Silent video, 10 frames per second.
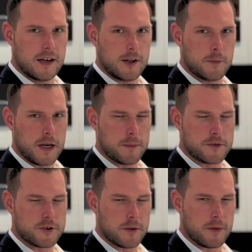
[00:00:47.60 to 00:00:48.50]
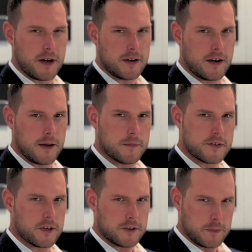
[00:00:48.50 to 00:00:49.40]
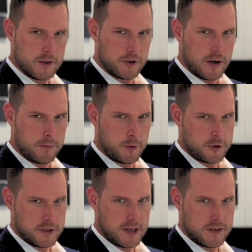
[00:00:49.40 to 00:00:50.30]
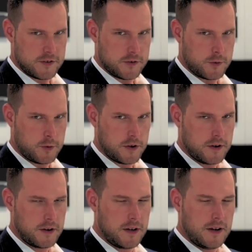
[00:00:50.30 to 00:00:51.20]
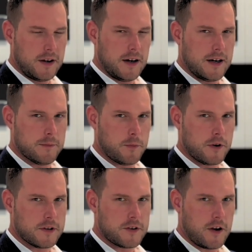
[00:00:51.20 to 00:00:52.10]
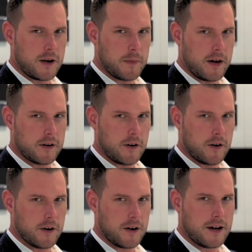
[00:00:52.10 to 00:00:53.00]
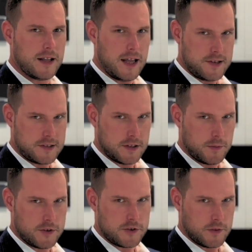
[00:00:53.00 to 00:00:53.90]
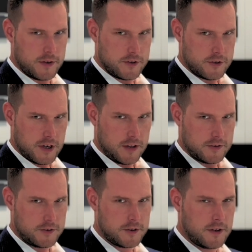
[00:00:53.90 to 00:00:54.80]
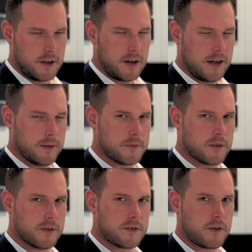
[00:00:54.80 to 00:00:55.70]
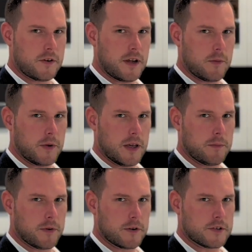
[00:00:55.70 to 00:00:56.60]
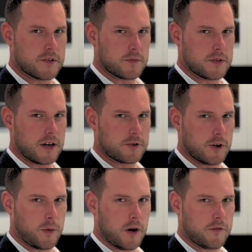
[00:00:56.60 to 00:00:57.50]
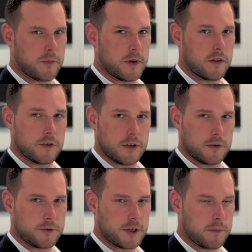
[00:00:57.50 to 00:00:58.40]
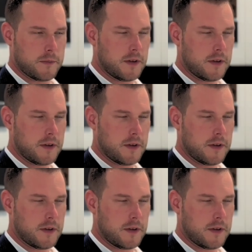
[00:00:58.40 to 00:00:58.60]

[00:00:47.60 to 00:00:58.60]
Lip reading: Hello, my name is Joe Bond. I'm the sales manager at Porsche Tysons Corner. Want to talk about our Classic Restoration Challenge. So this car that we purchased was actually acquired from another dealership.